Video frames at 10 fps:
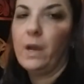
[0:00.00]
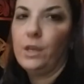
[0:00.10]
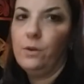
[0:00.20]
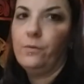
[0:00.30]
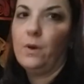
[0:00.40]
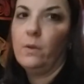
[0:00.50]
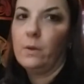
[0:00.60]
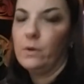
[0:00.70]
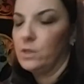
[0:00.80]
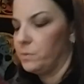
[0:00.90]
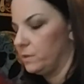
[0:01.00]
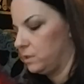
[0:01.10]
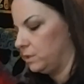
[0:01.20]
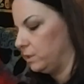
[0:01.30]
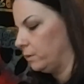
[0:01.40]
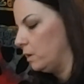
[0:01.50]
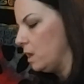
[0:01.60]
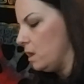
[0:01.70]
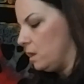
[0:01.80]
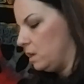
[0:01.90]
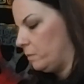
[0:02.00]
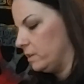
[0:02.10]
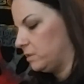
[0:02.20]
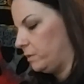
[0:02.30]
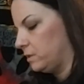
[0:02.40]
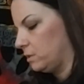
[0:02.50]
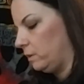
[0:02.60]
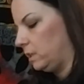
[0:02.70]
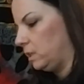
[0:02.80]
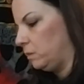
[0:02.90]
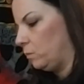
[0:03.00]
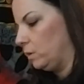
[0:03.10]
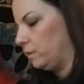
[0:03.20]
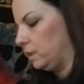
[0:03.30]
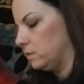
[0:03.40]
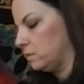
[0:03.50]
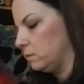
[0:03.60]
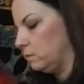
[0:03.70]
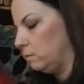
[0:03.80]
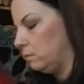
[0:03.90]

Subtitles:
by you following what you're supposed to do. Am I supposed to read any more of these?